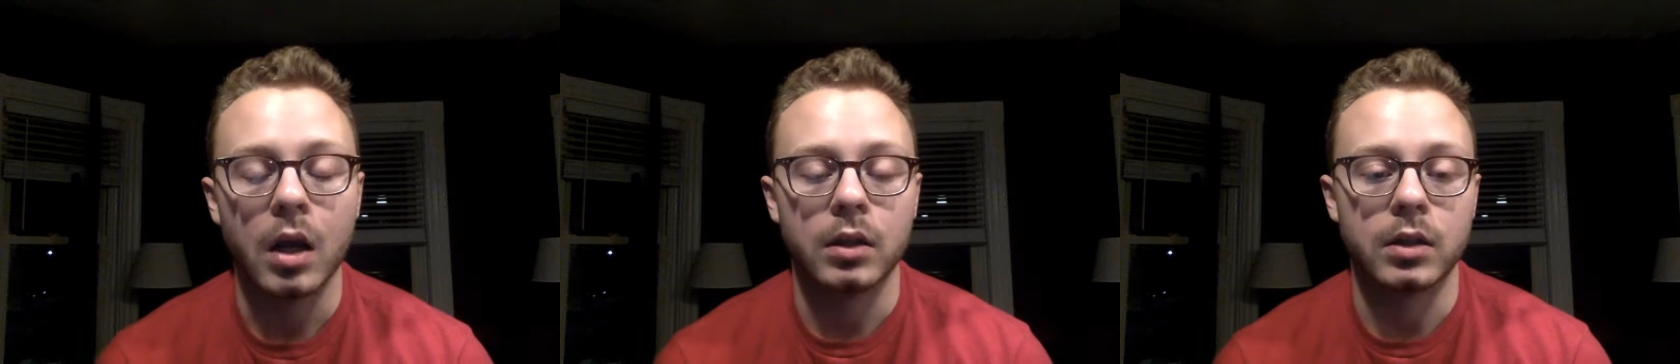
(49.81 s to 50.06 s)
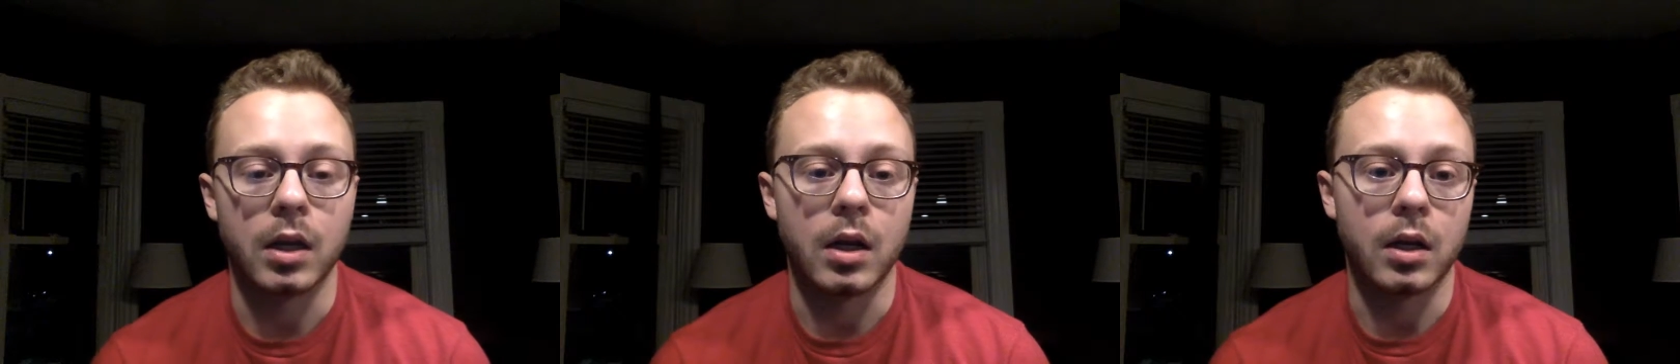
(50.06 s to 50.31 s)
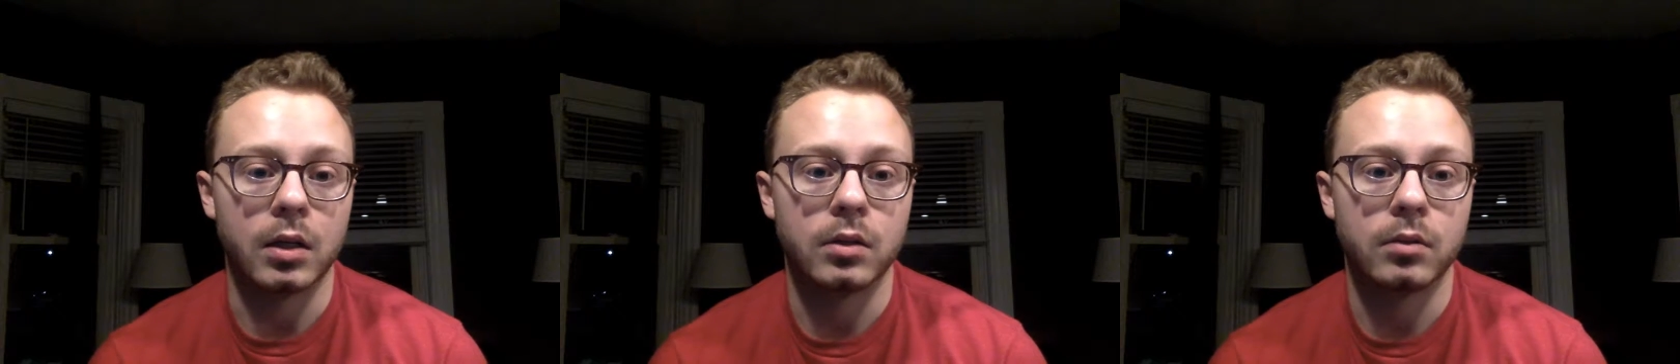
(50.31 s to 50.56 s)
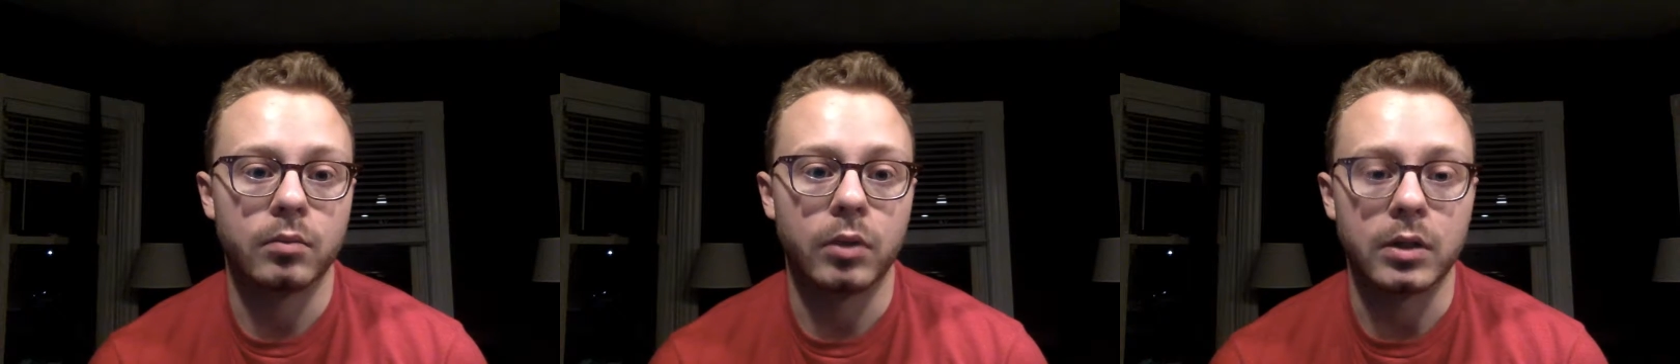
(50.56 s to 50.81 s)

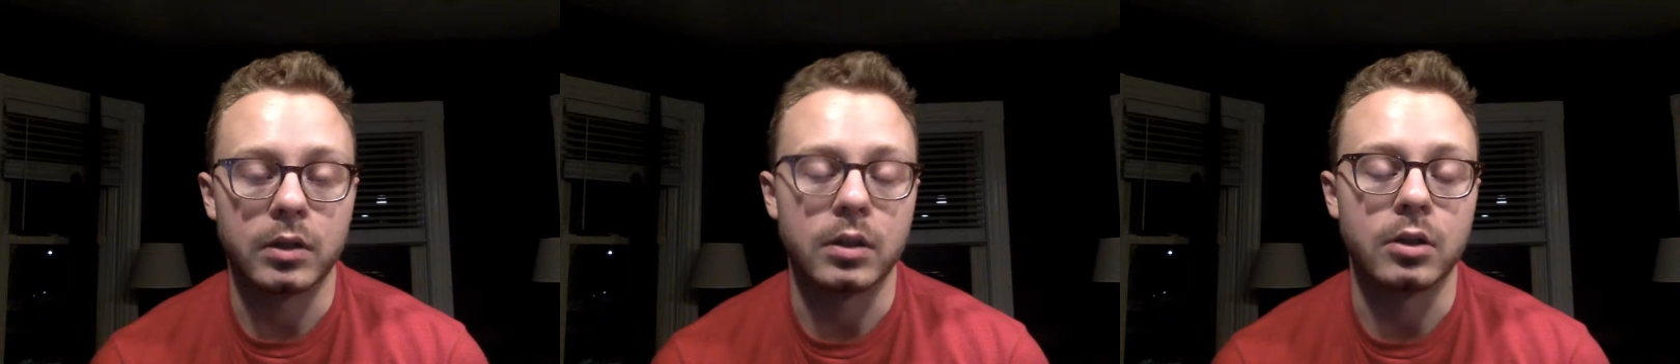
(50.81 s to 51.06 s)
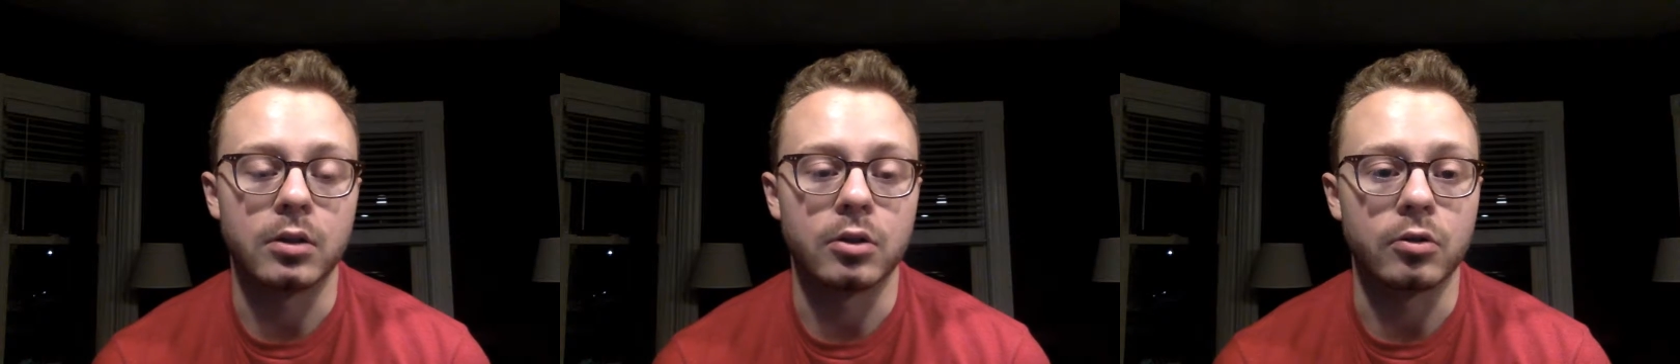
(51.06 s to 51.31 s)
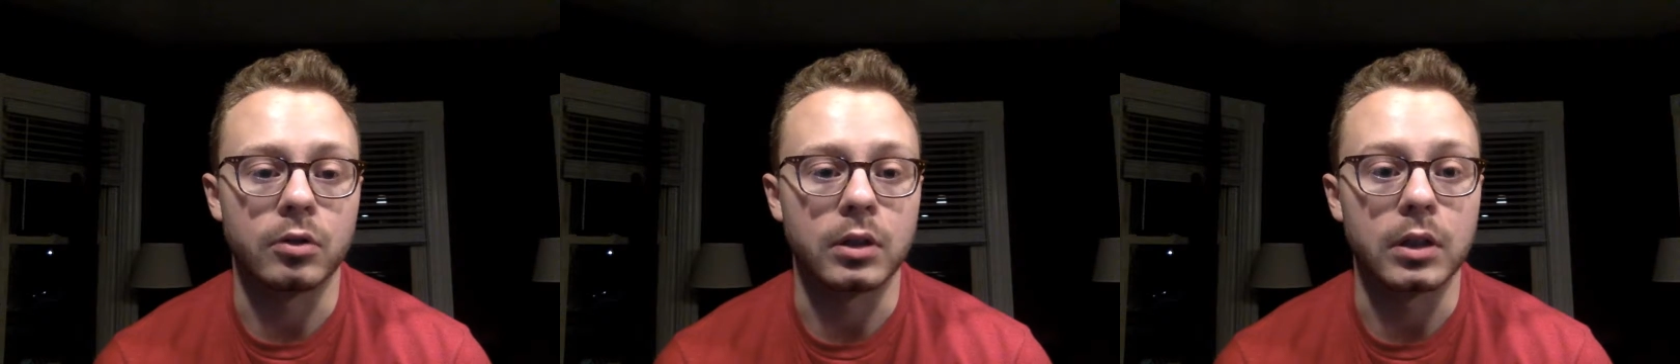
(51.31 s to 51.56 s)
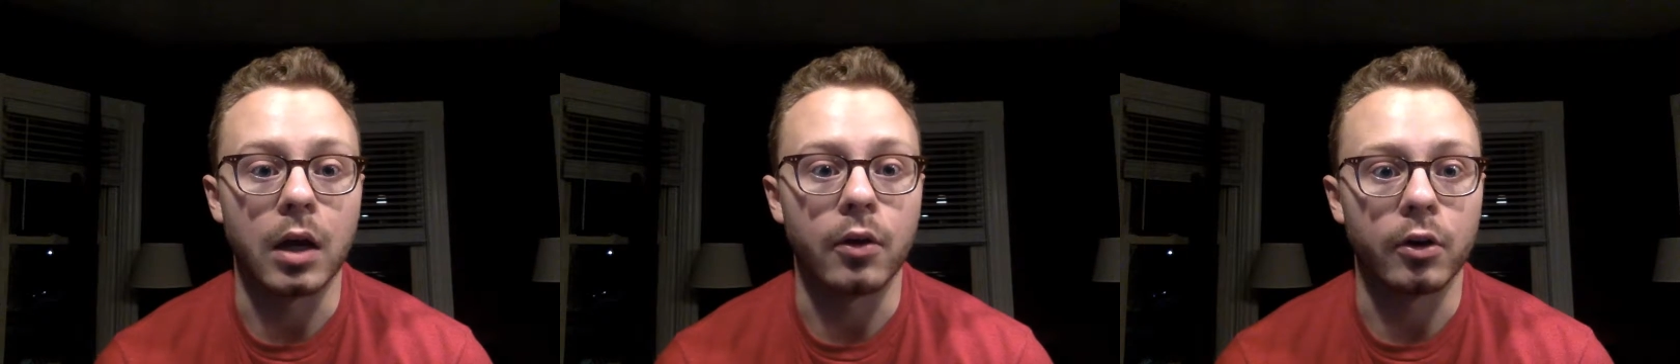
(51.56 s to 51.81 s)
TEDx presentations usually
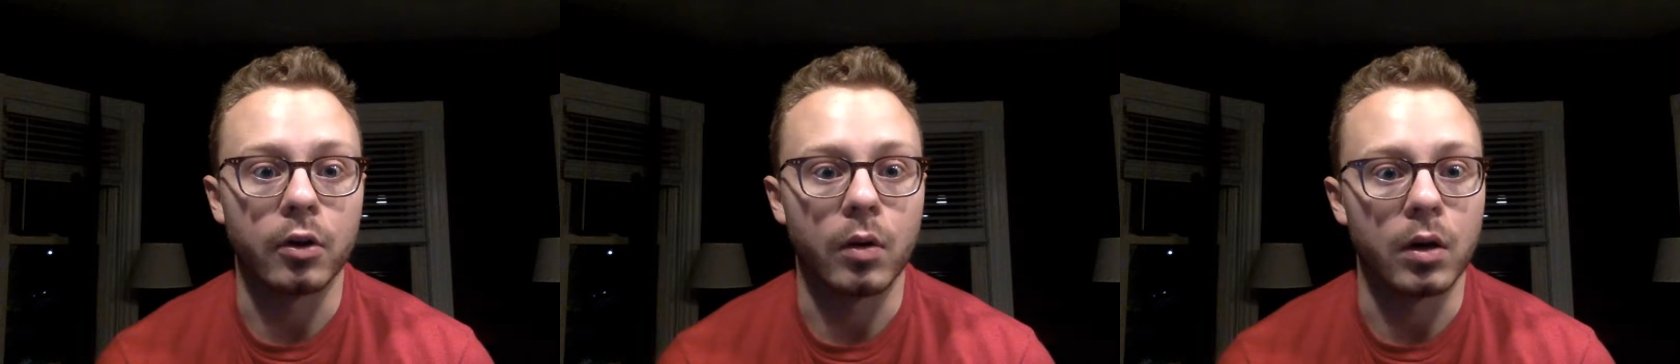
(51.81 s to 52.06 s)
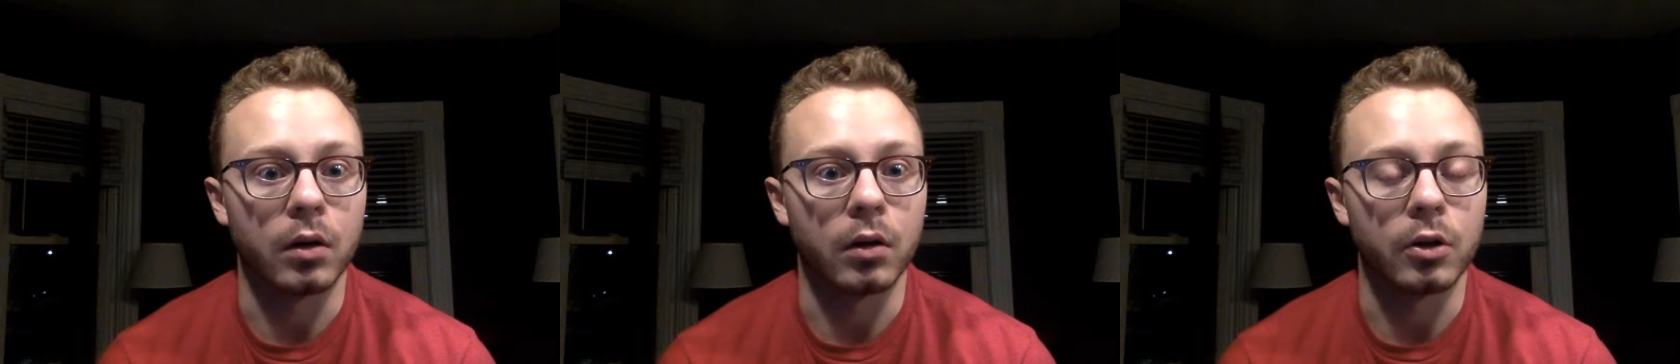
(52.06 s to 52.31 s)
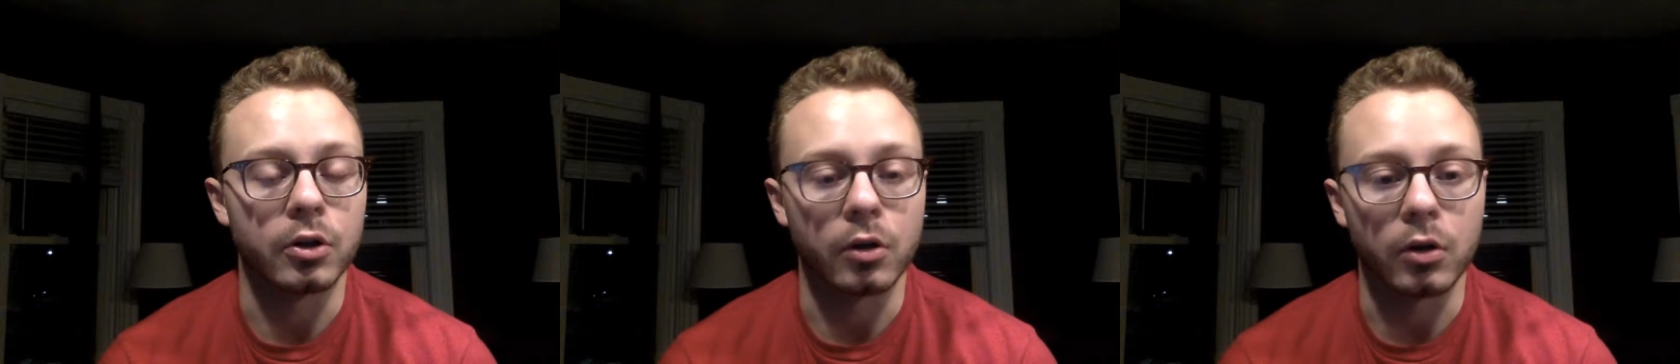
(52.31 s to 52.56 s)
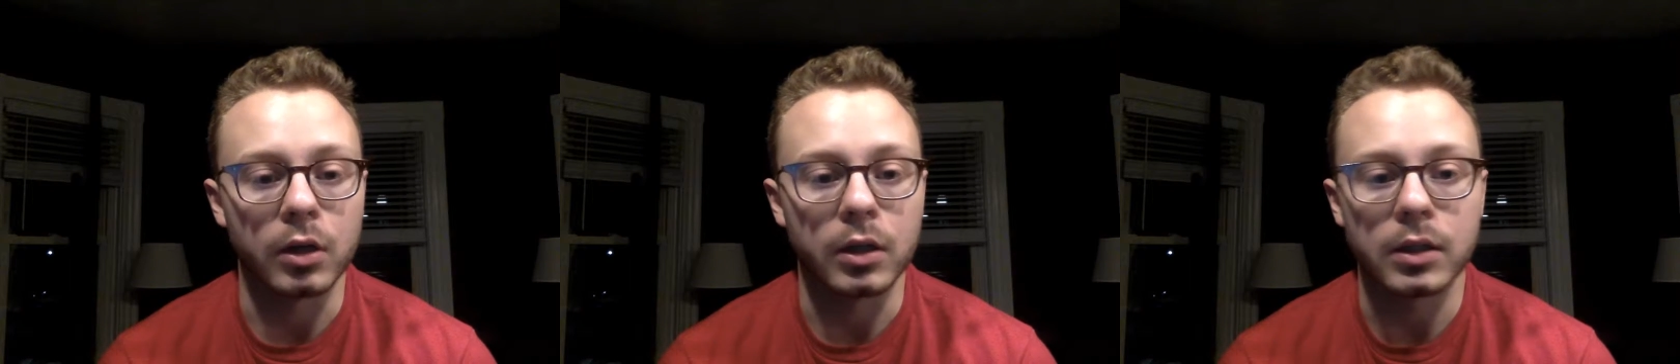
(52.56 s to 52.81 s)
gather quite a large
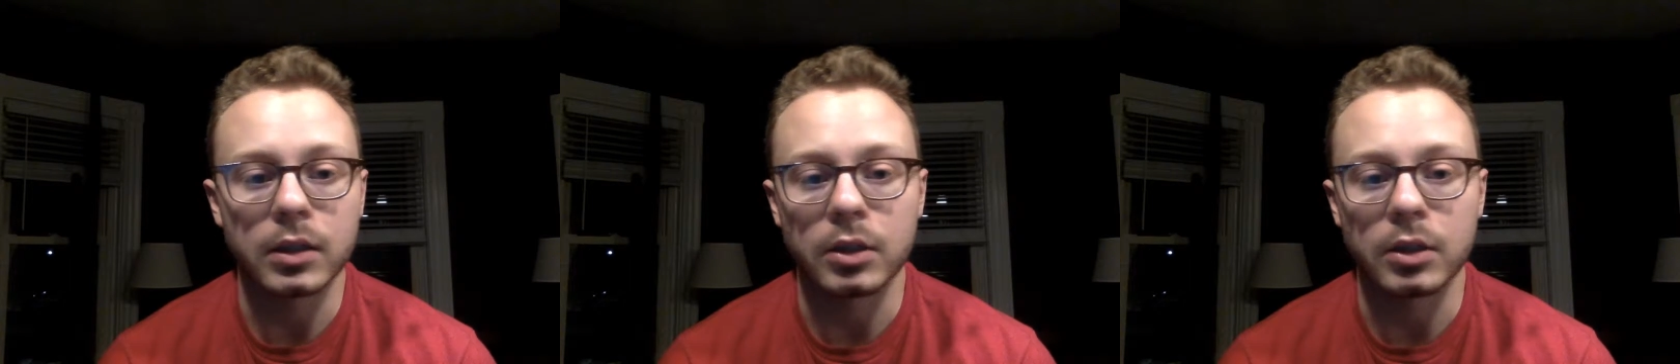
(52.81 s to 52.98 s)
audience,